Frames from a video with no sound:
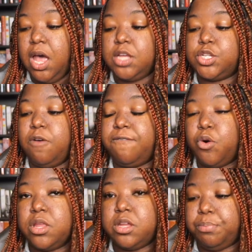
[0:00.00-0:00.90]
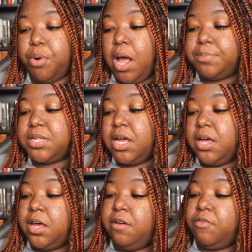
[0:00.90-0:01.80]
So for the prompts
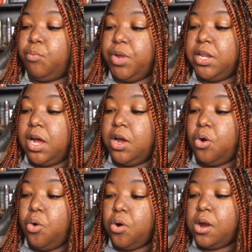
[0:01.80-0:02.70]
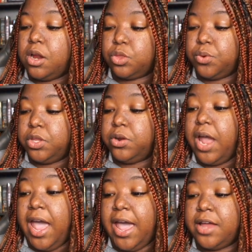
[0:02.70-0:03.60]
of read a horror or thriller
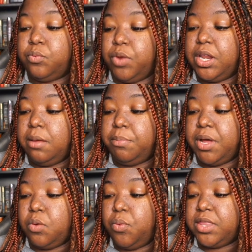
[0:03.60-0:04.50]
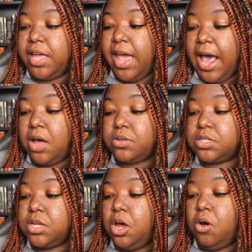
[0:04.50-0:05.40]
and read a book with a house
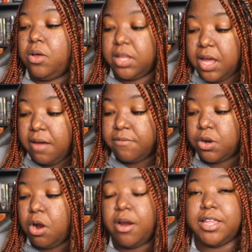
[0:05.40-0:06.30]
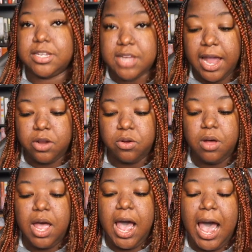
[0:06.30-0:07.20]
on the cover or in the title,
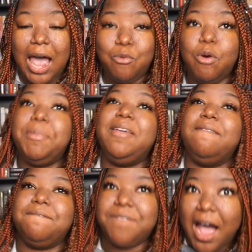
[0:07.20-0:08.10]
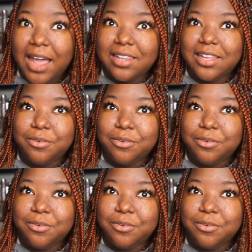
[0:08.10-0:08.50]
I will be finally